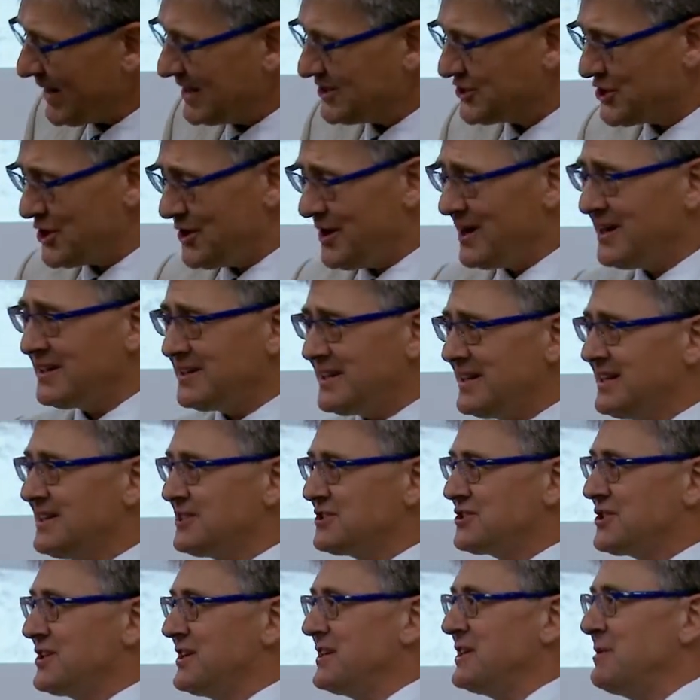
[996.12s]
So hunting
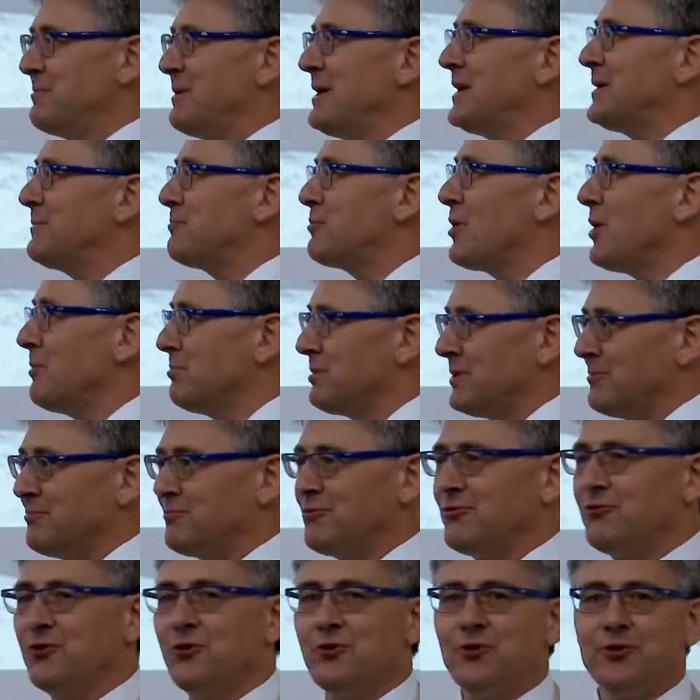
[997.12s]
has certainly been a problem
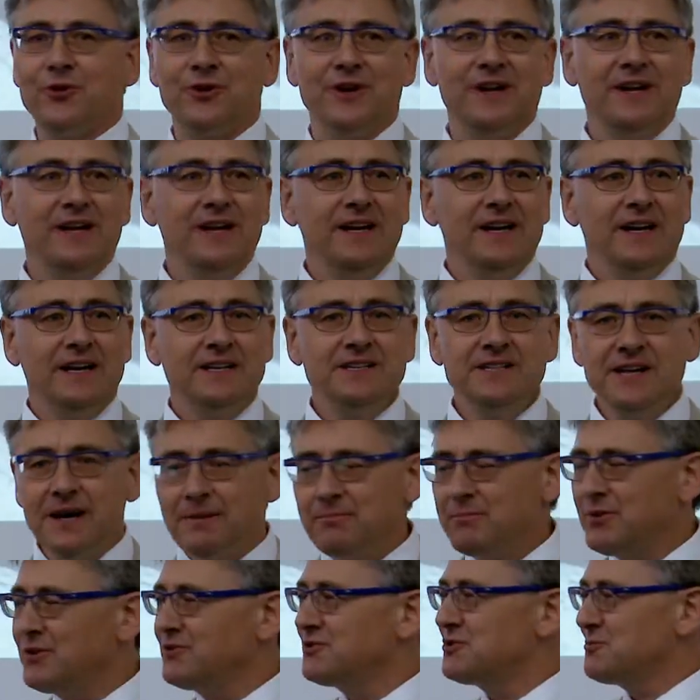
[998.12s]
for a
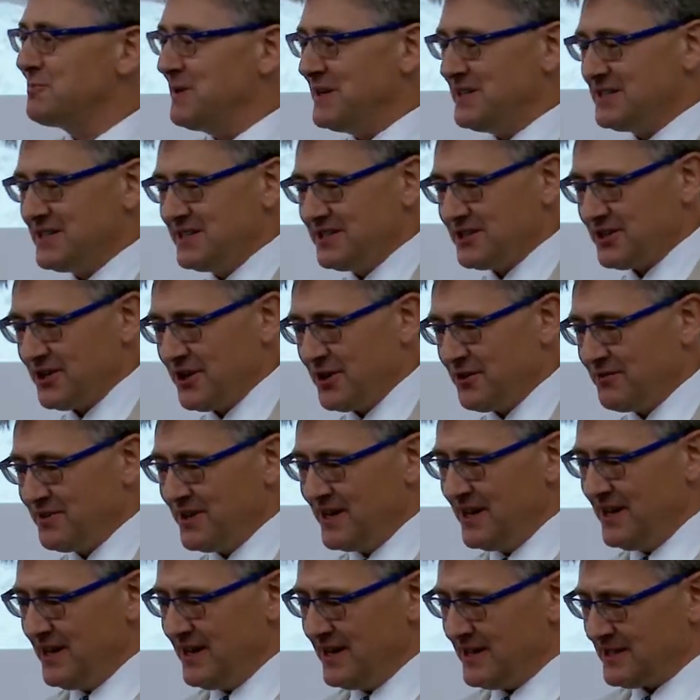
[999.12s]
number of species over
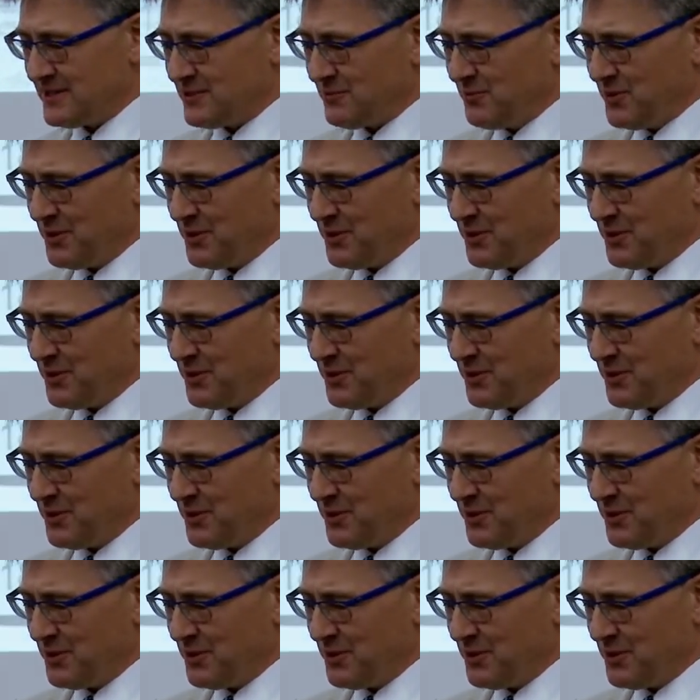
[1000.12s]
the years.